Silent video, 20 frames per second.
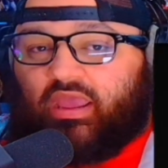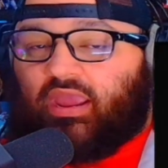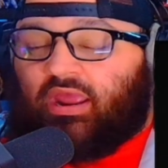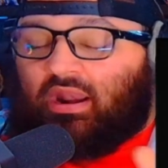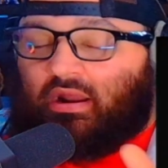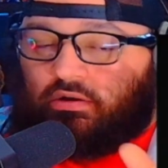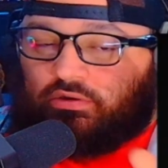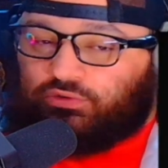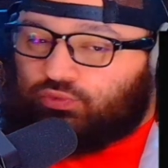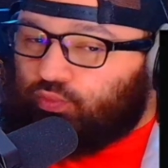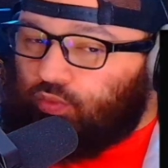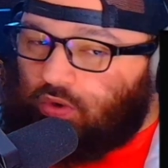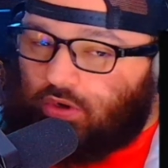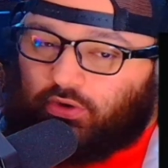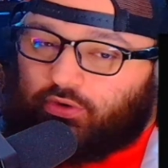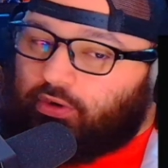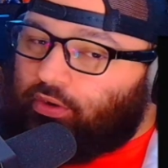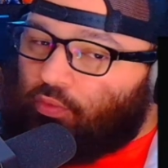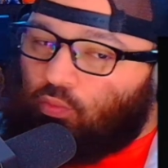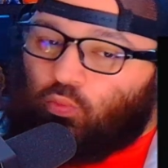And I was
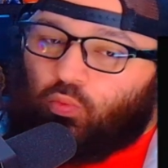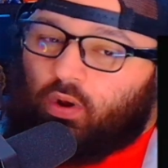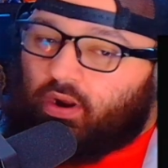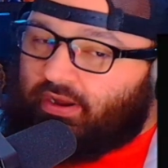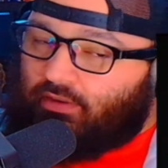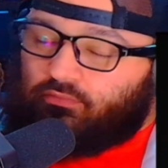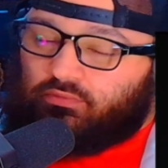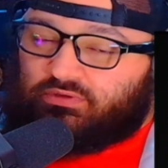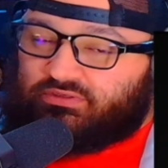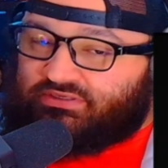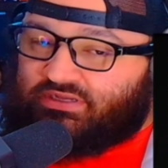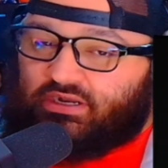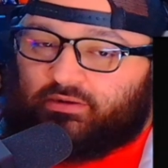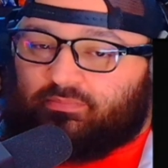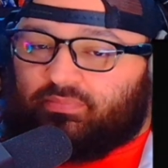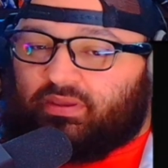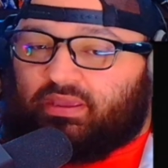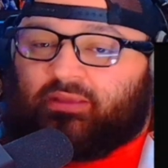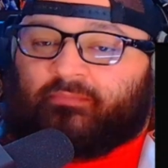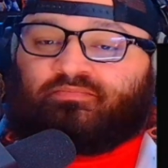wondering what it was going to
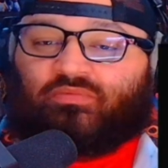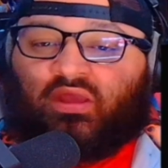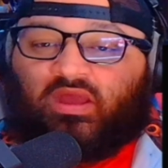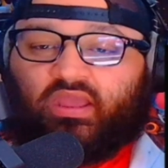be.